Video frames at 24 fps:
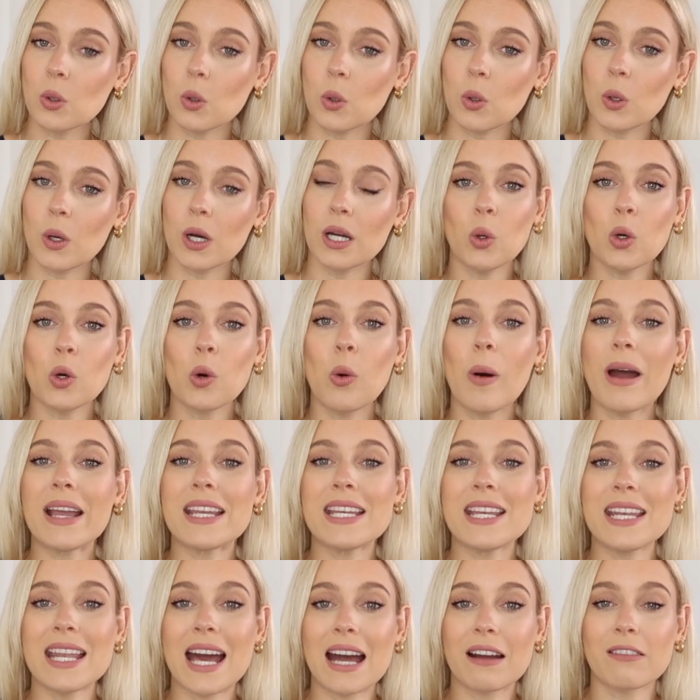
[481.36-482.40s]
or
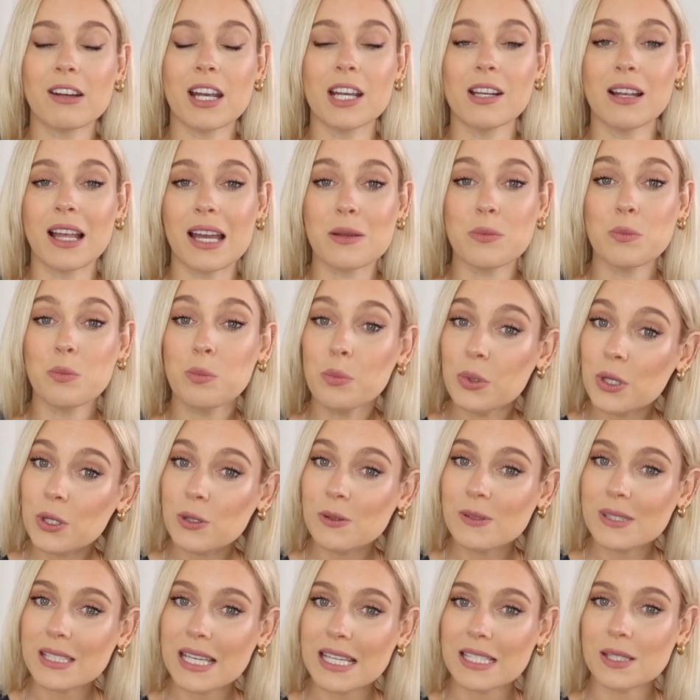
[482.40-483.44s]
quite narrow line
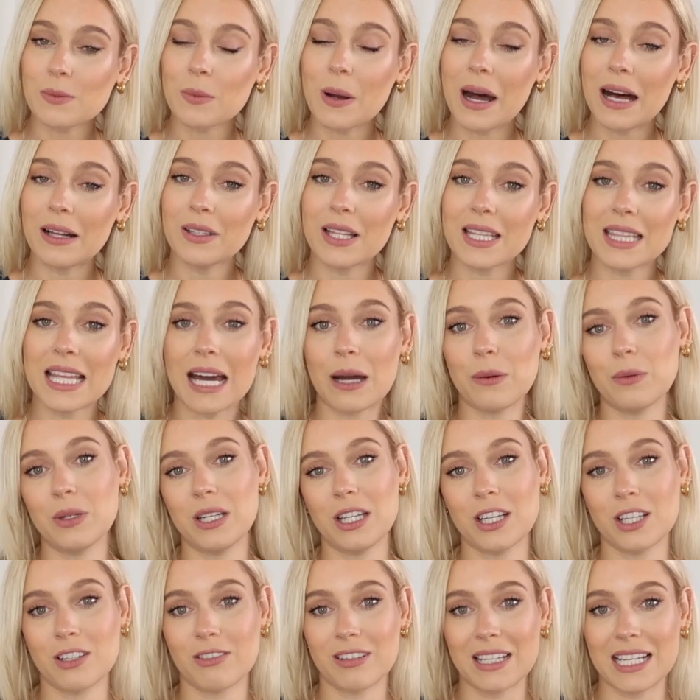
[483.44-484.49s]
boots as well. That would
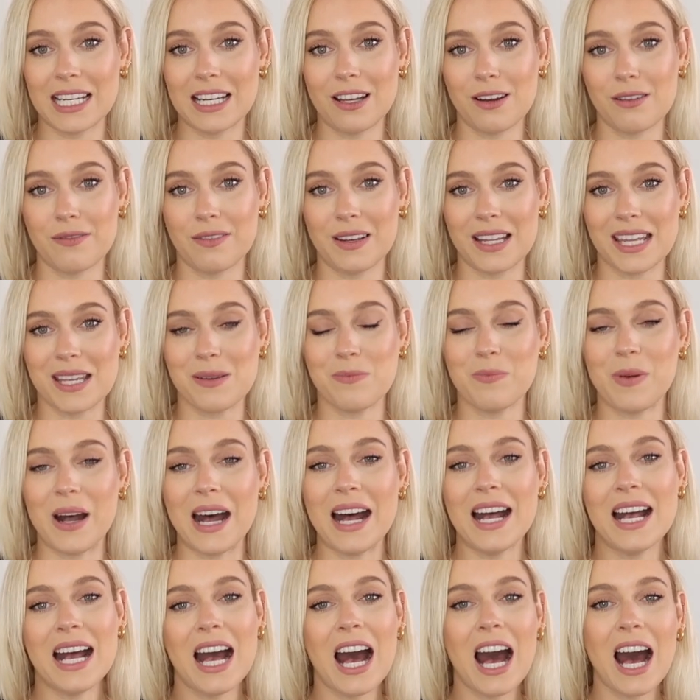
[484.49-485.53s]
look really lovely.
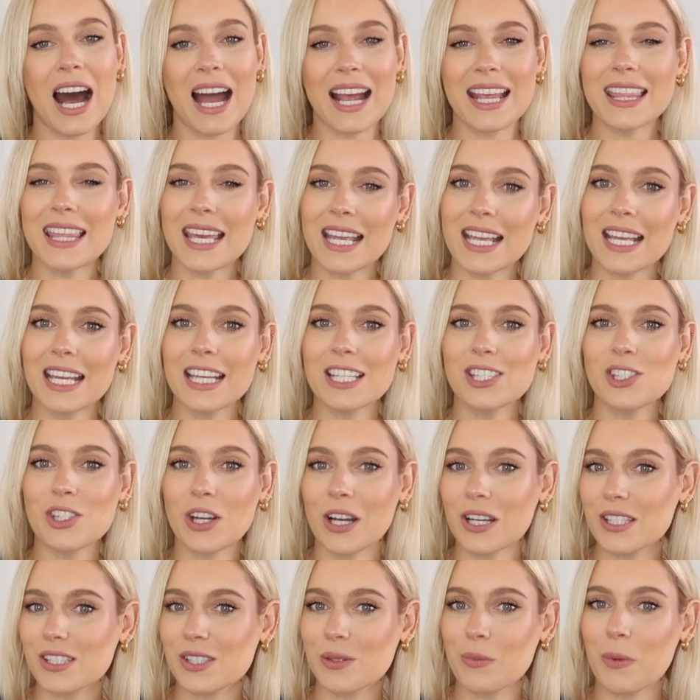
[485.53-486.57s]
But I think
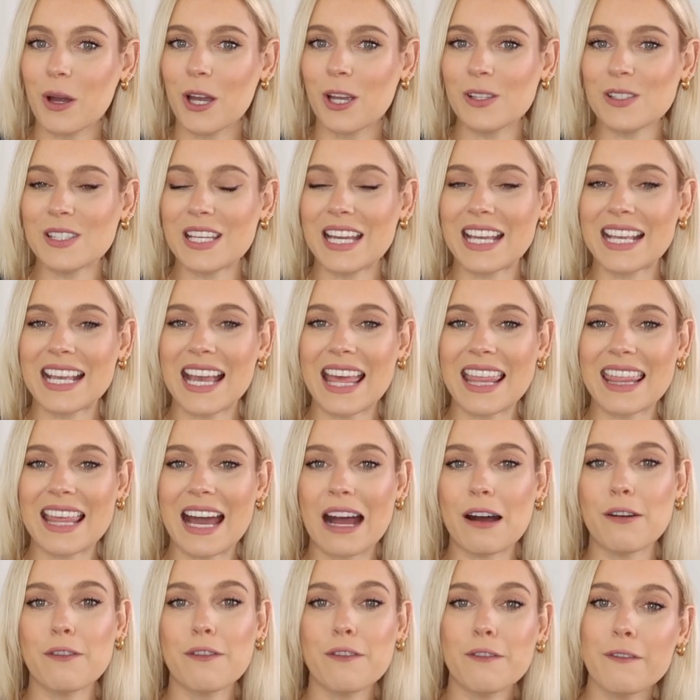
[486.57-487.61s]
juxtaposing
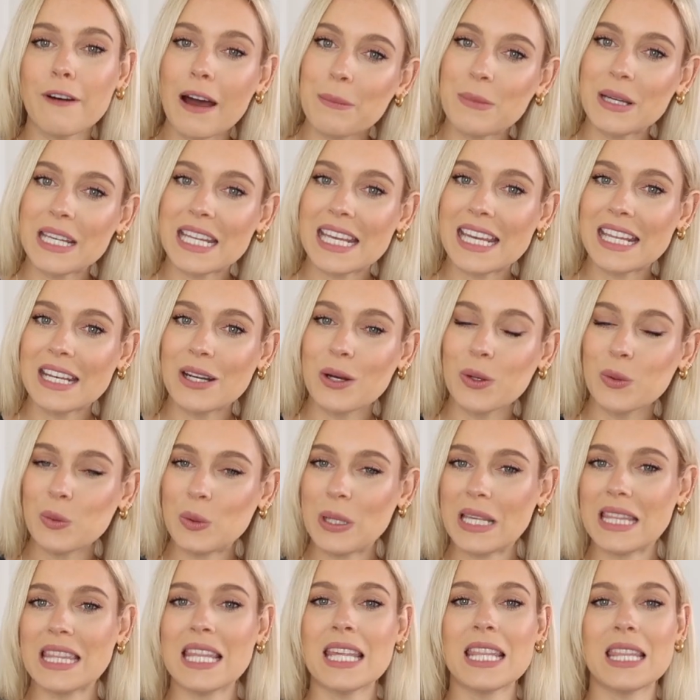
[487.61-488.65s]
that feminine
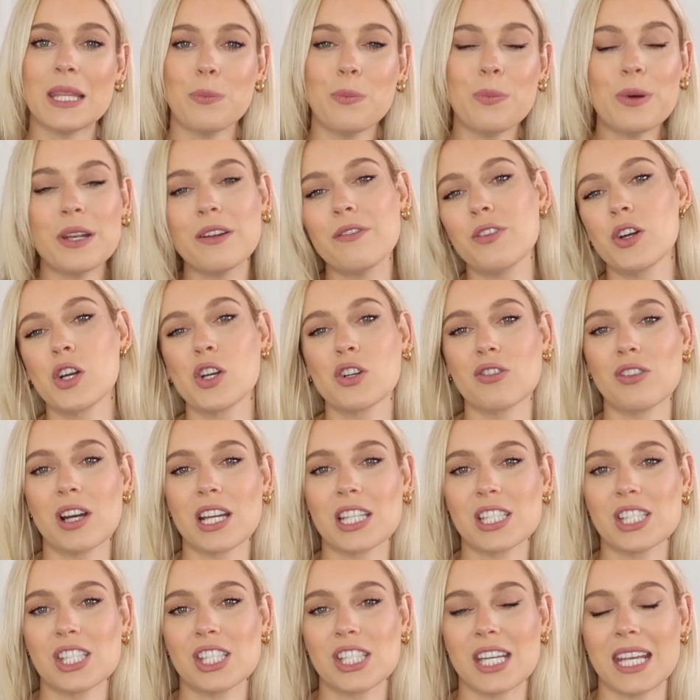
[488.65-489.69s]
with the bit of a
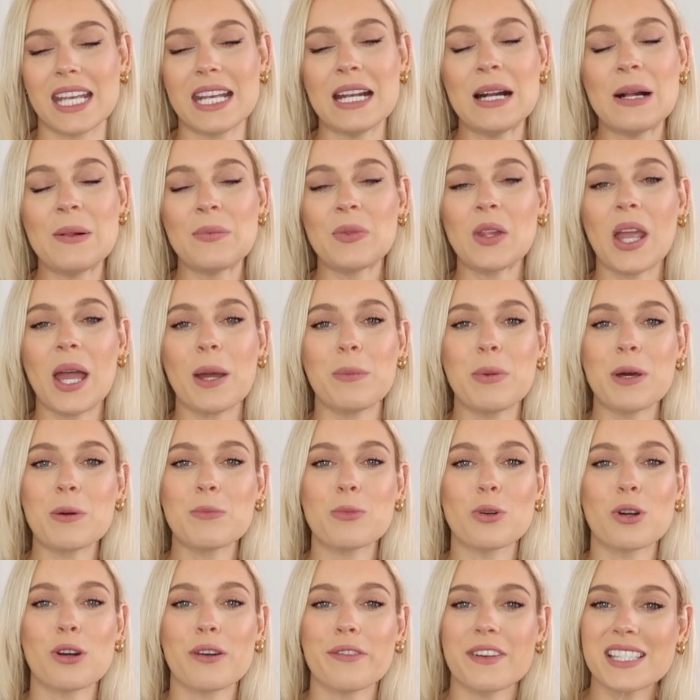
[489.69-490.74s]
grungy, a bit
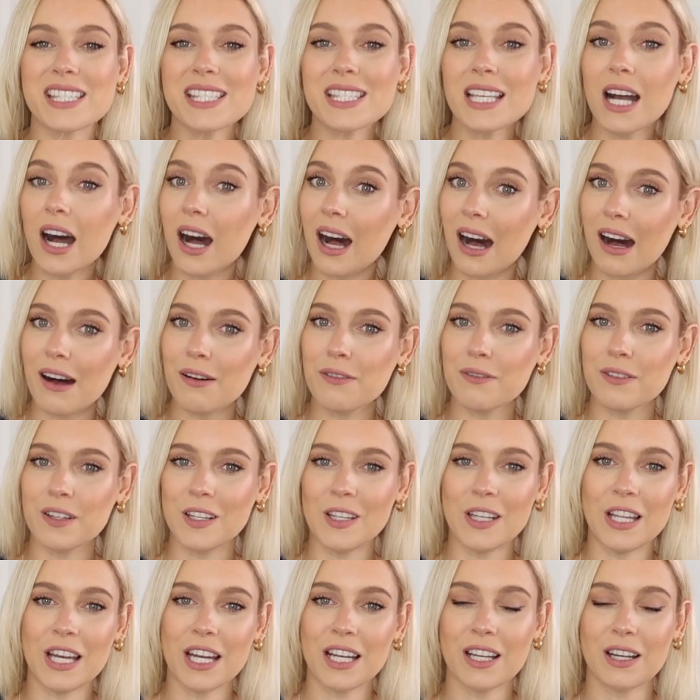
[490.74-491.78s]
more of a tough
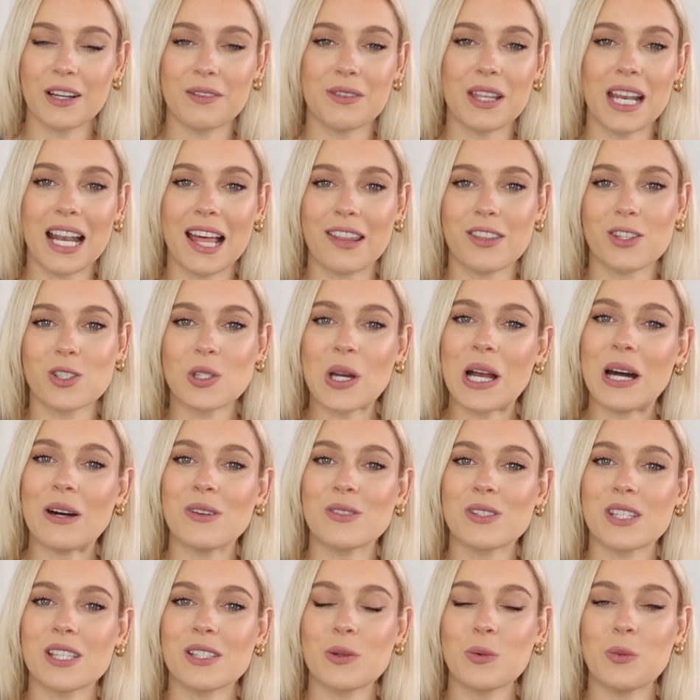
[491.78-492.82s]
look of the leather
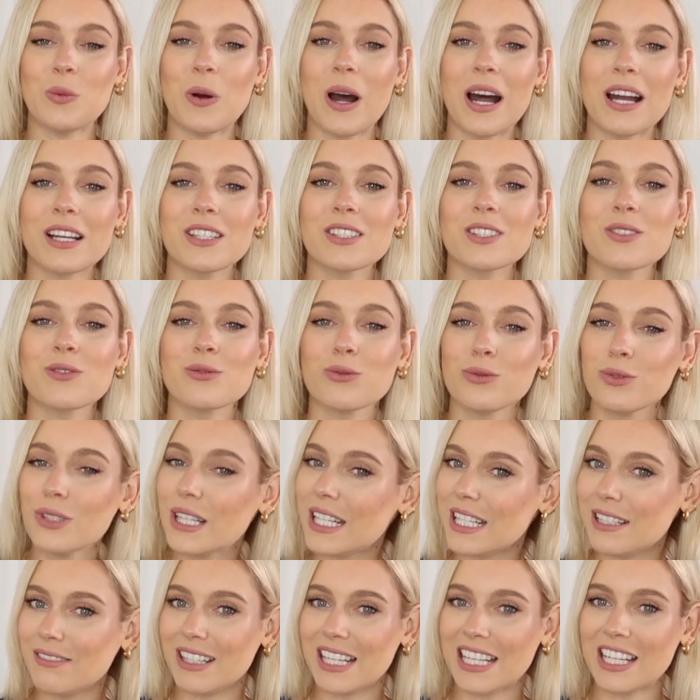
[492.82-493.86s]
trousers works
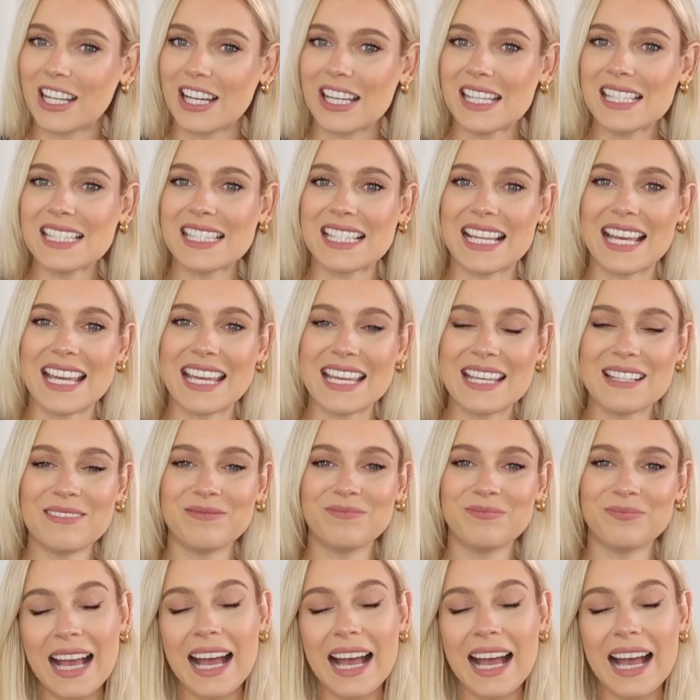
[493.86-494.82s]
really nicely.